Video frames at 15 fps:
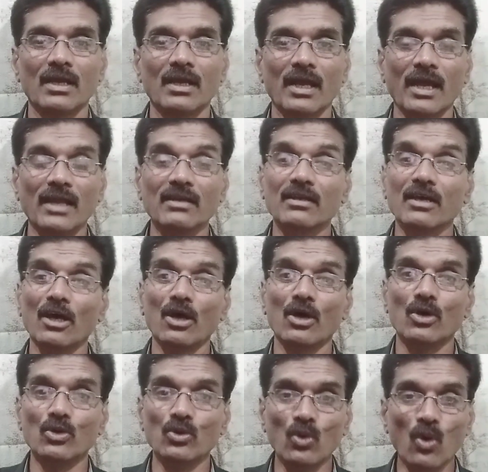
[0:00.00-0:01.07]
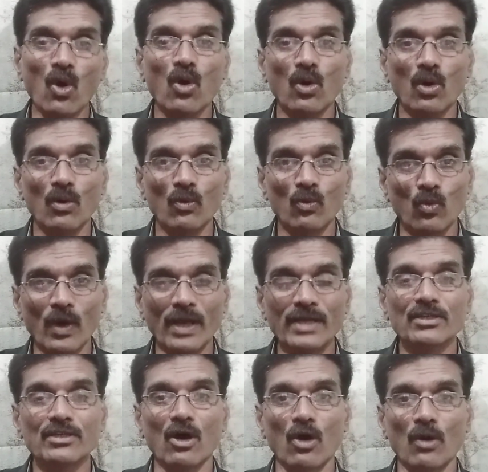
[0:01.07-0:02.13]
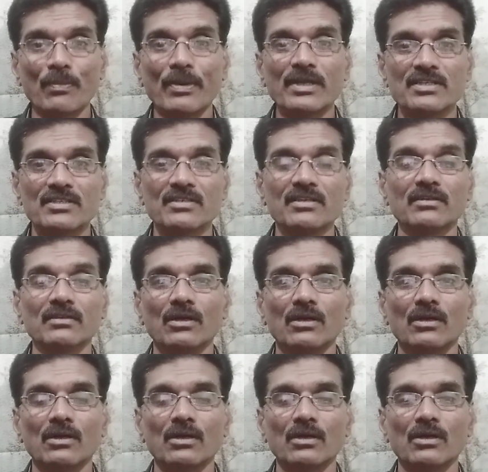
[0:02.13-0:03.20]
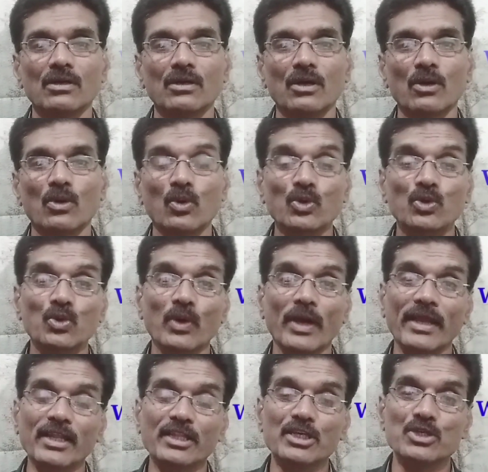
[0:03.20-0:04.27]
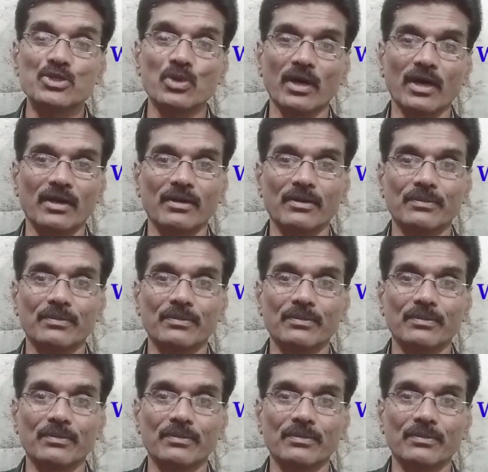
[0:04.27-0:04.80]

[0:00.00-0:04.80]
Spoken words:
and no white oppressor could do anything to her.